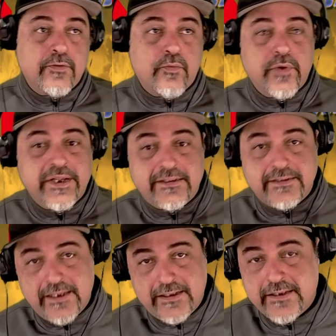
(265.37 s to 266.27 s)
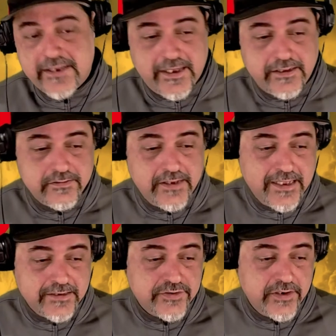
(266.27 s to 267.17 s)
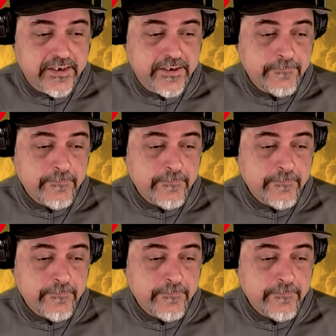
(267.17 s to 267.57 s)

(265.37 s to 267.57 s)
We did get, actually,